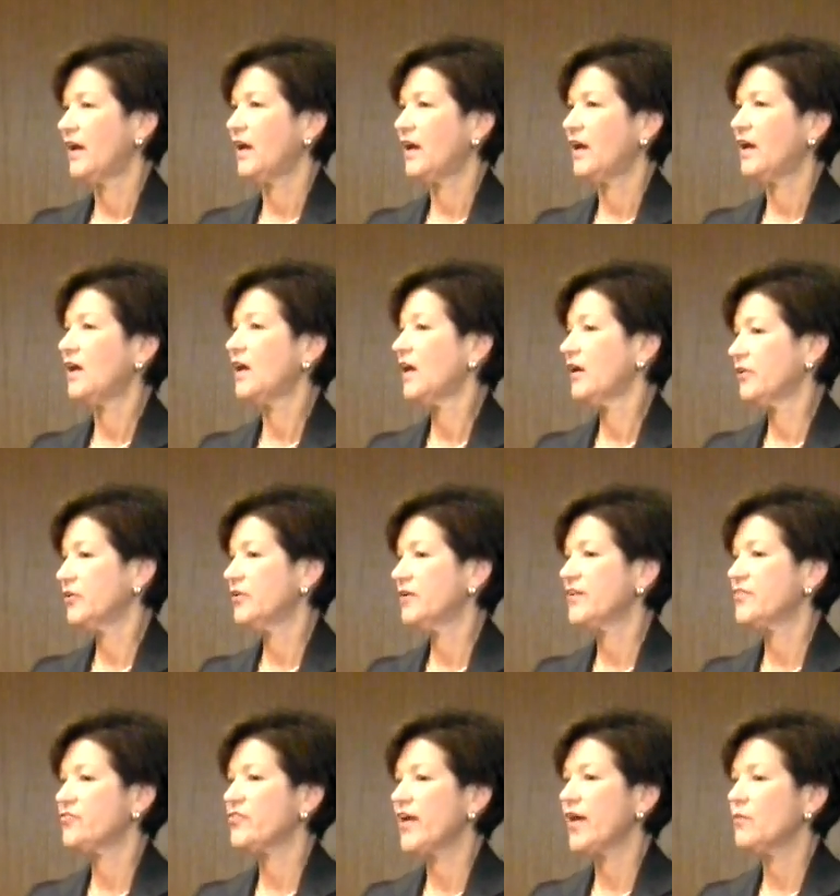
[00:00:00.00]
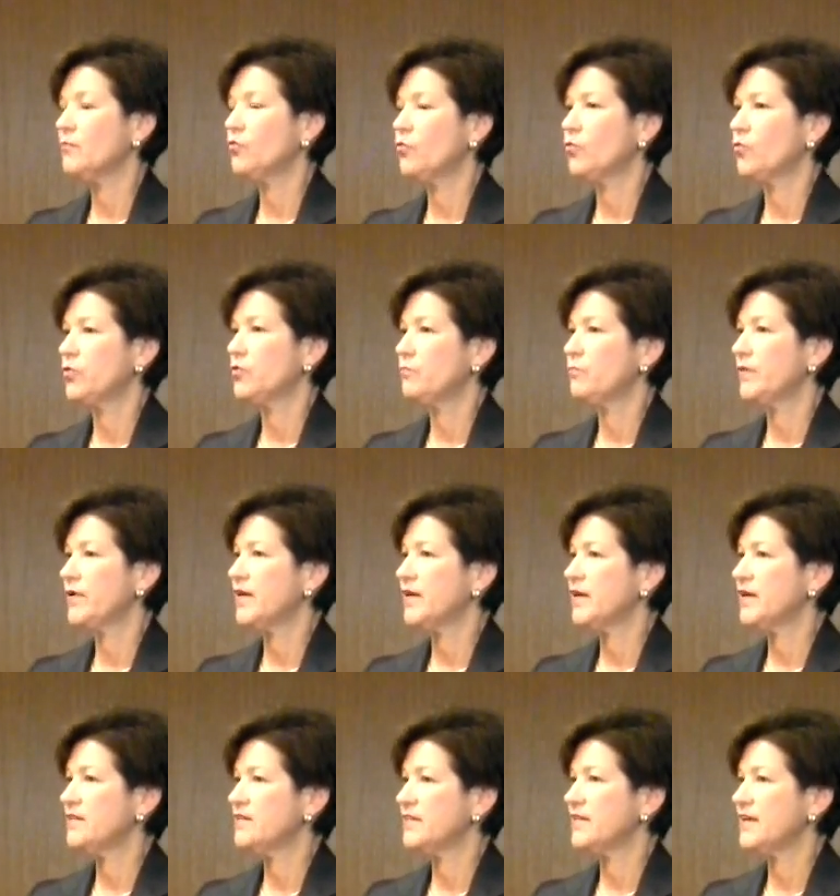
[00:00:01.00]
A good example would
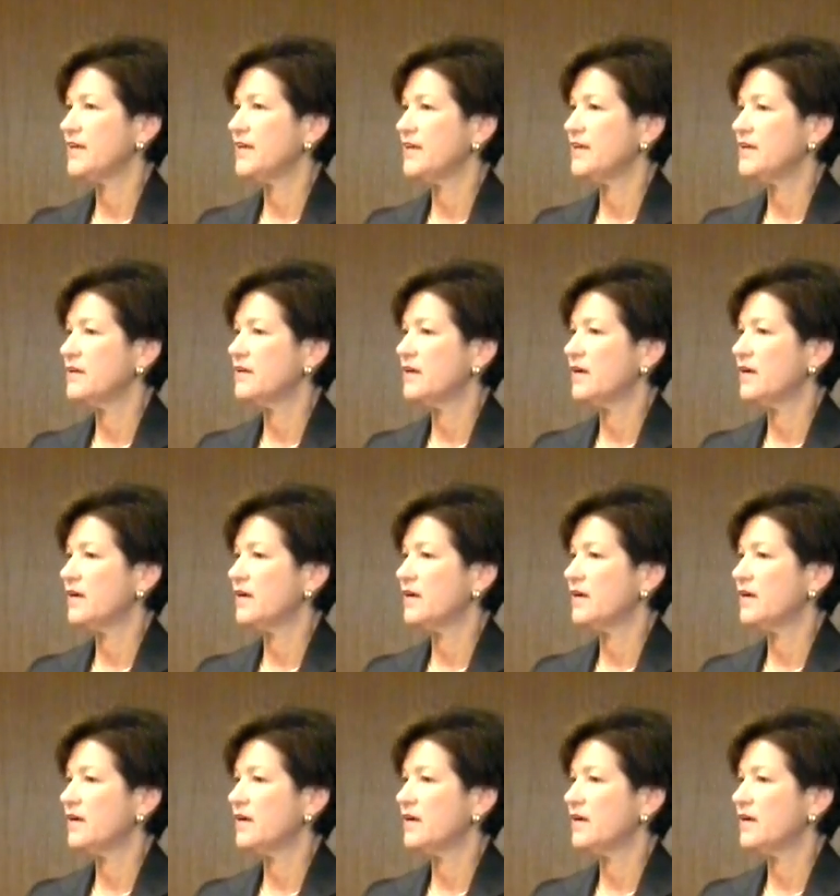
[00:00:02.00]
be the